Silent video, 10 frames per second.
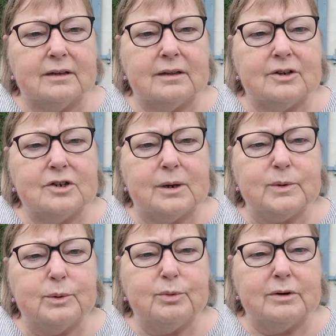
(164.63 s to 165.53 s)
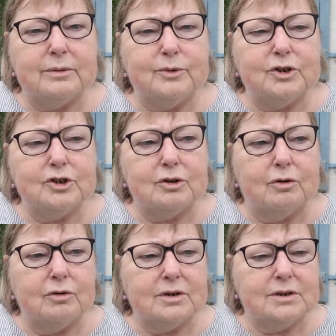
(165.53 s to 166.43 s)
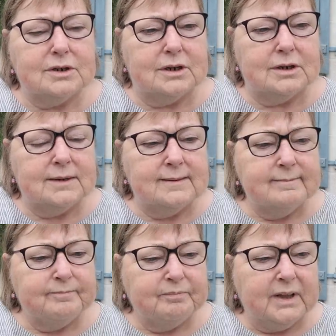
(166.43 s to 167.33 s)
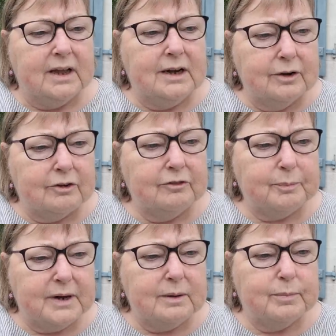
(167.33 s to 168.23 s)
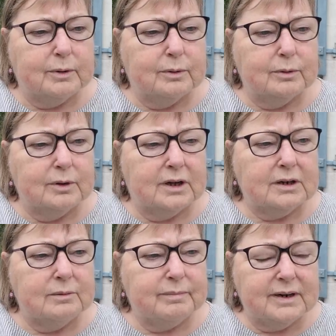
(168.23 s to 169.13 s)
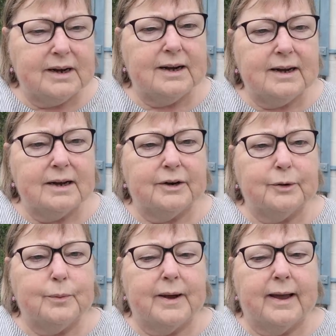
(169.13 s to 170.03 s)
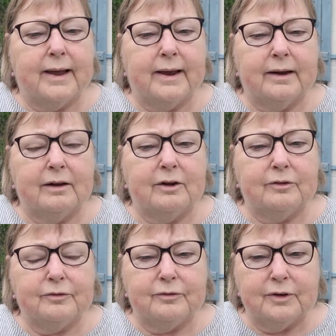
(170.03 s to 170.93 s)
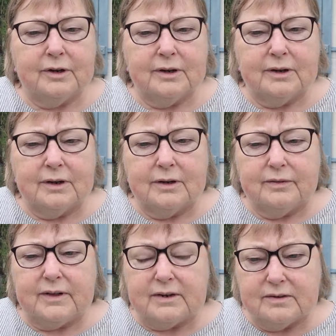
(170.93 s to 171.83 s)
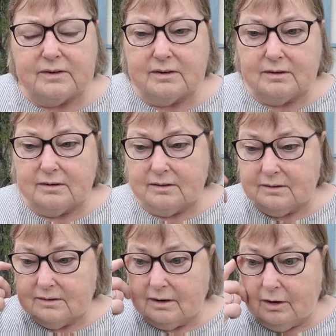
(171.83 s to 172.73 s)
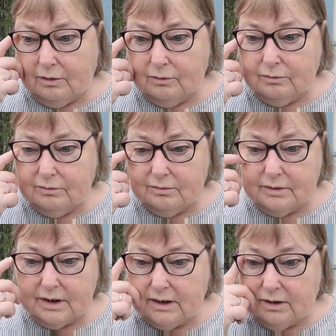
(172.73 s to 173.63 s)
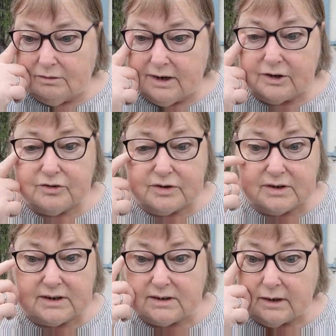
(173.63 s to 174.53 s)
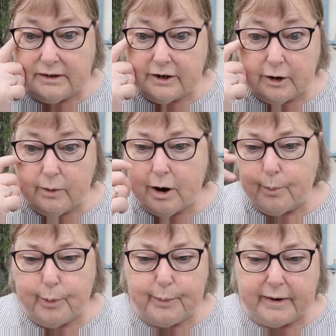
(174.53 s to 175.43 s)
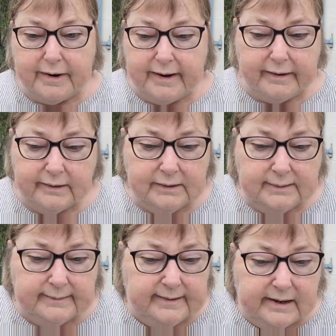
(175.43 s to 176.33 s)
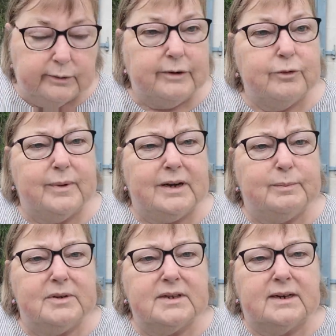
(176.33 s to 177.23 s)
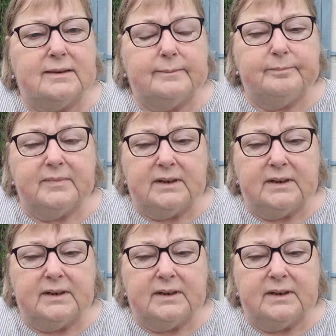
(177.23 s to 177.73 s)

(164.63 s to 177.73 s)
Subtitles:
I think James O'Brien was shocked that a lot of people are completely unaware of this whole your electricity is going to go up by however many percent.